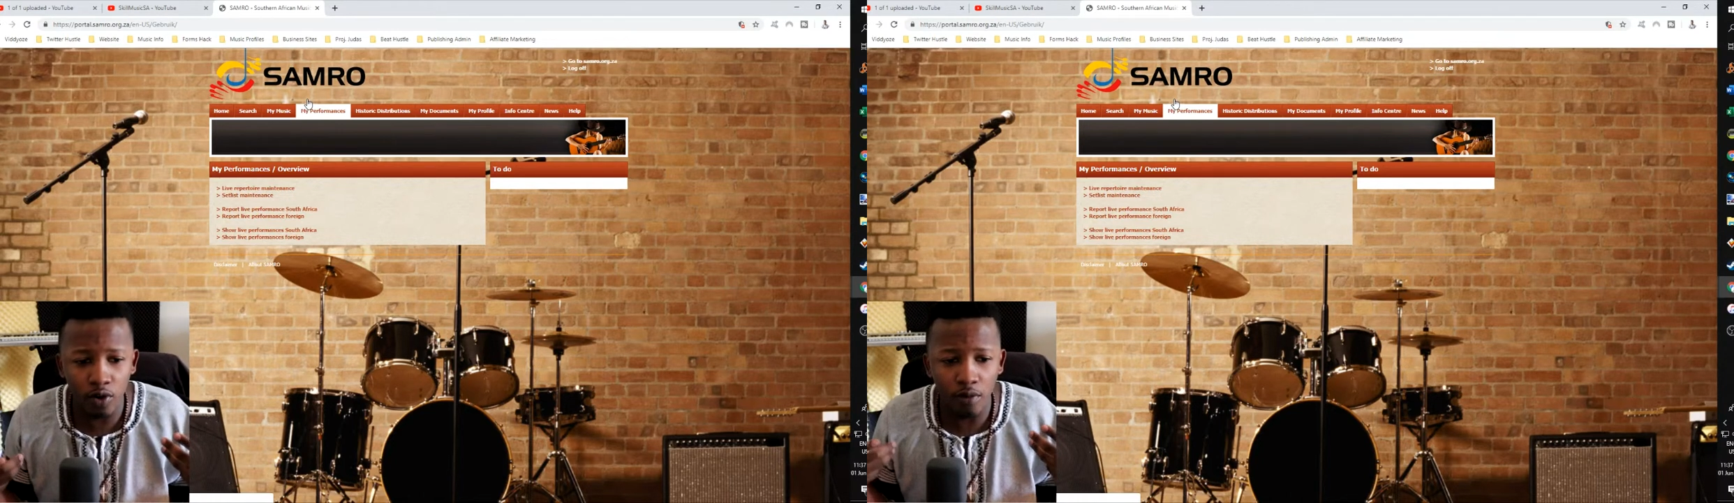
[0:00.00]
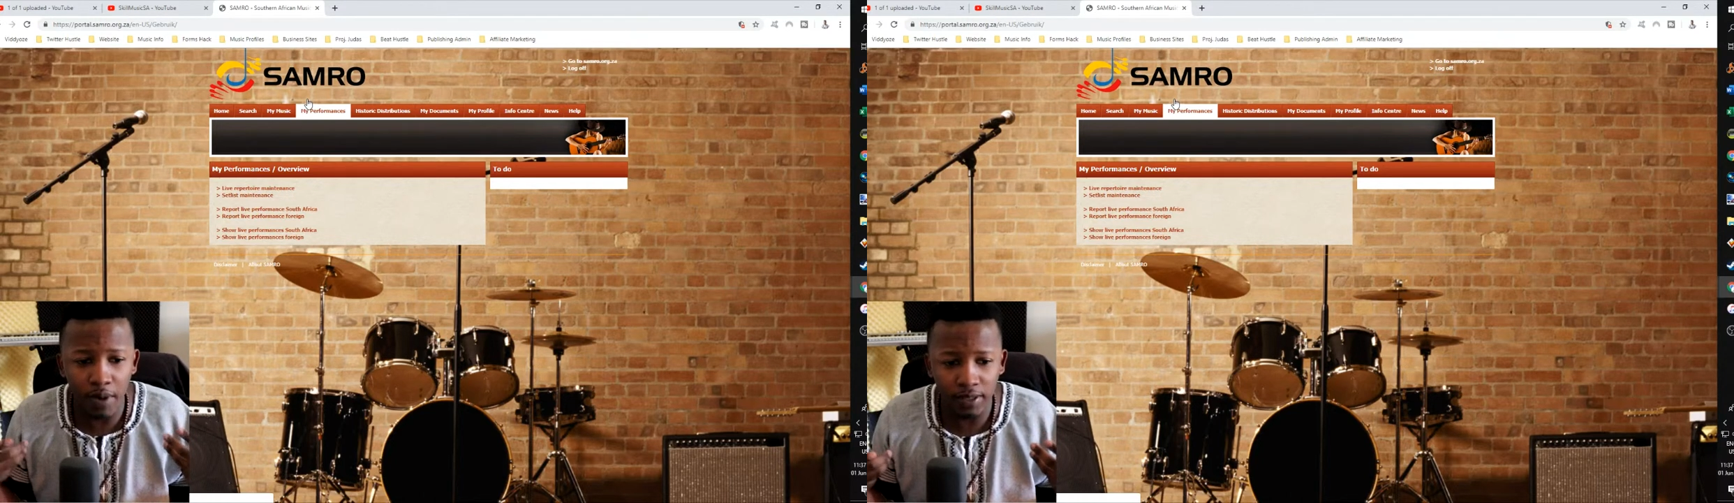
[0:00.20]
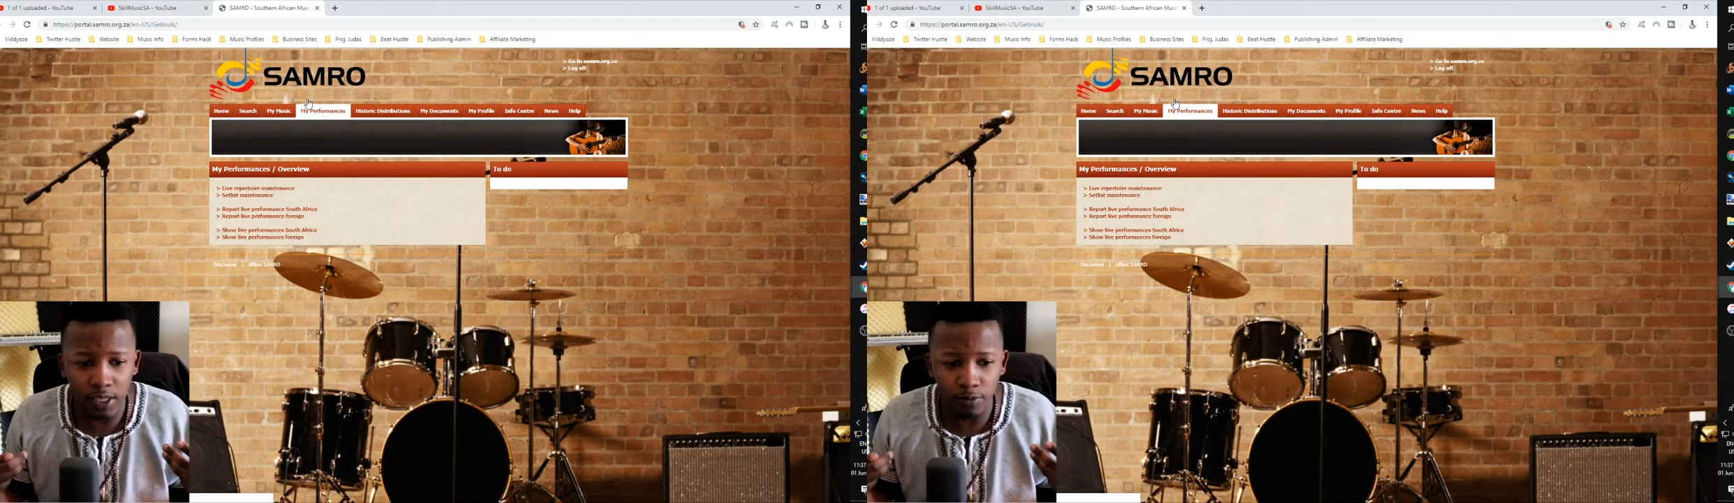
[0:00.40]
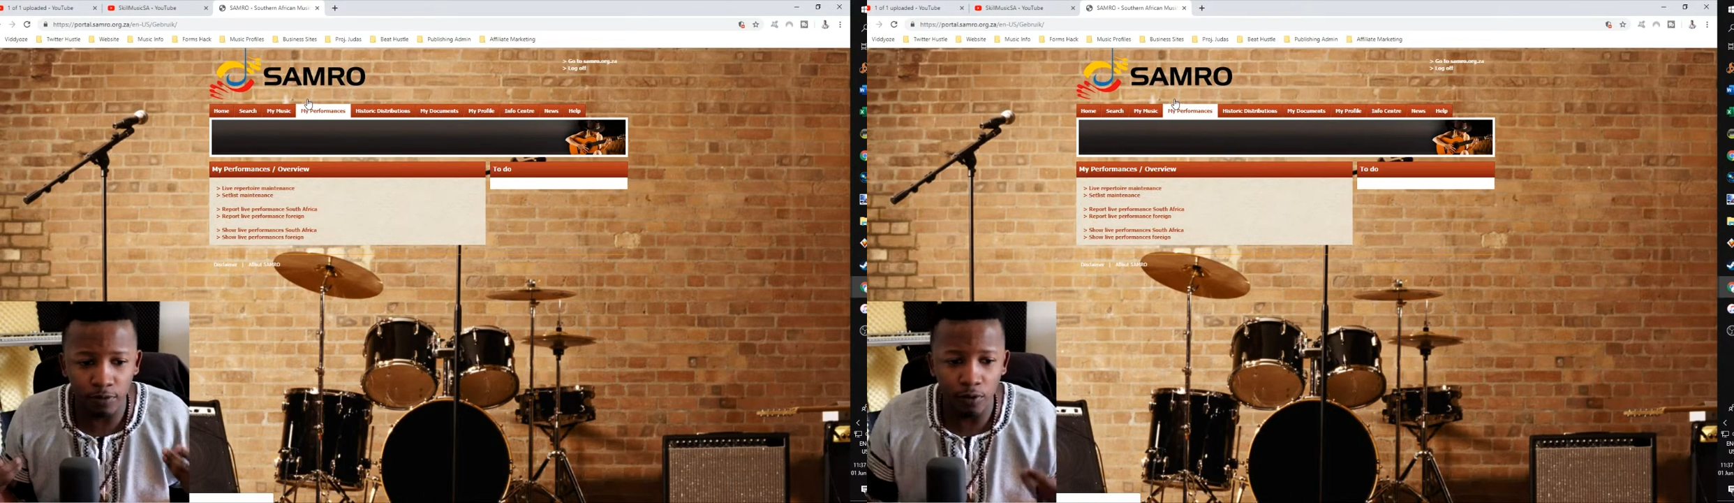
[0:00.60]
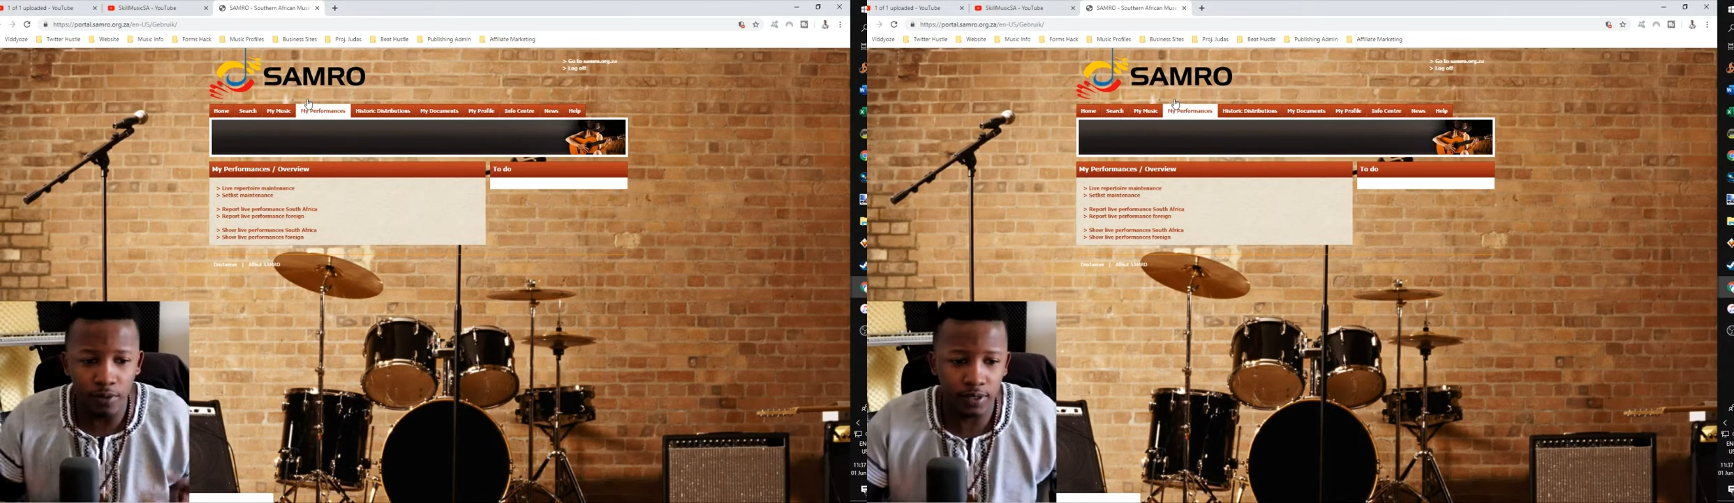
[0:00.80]
know about these
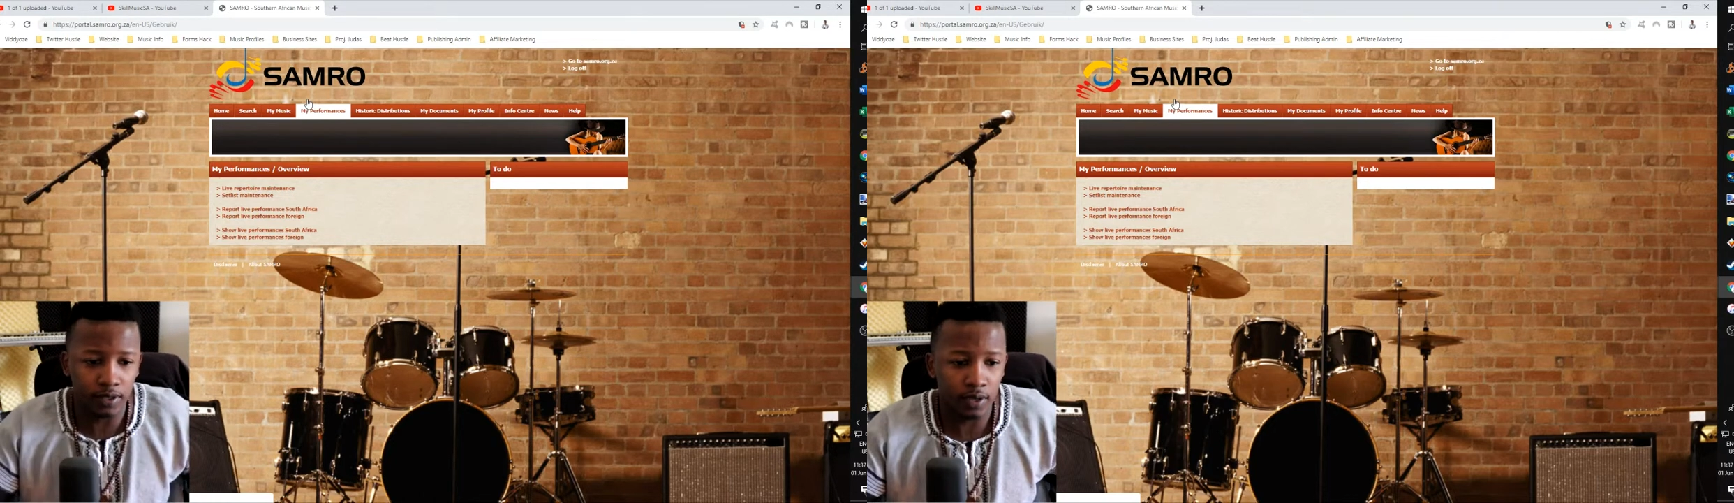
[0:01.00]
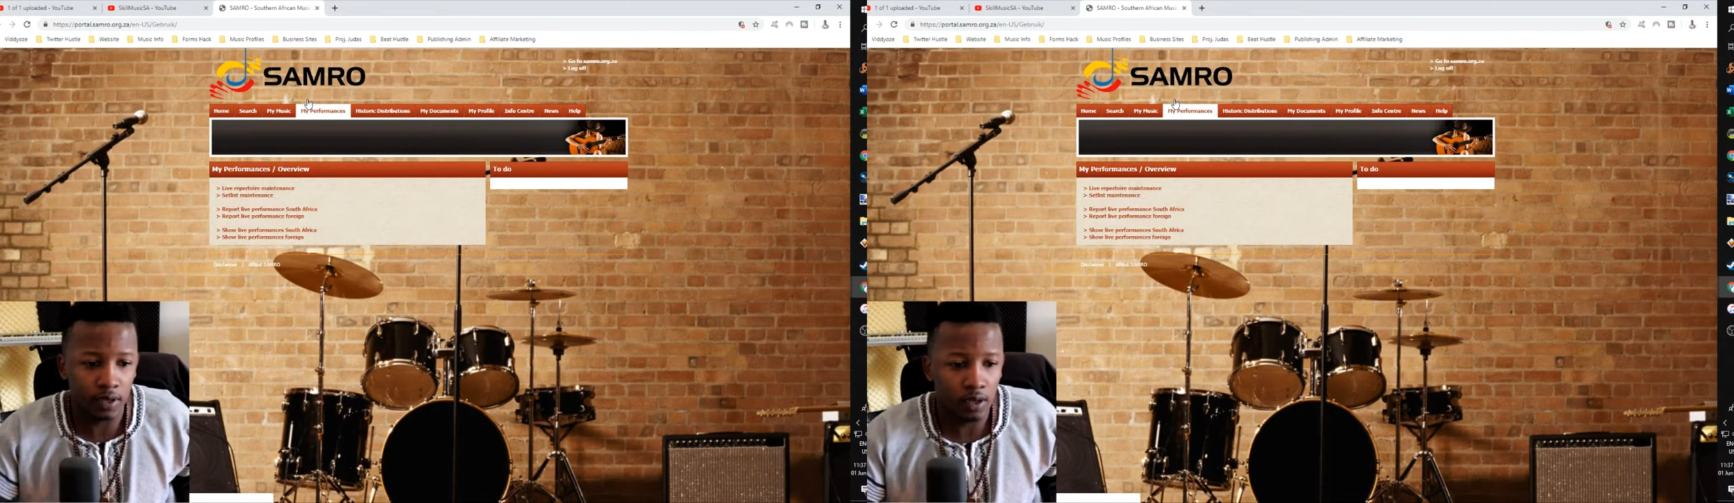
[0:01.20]
performances.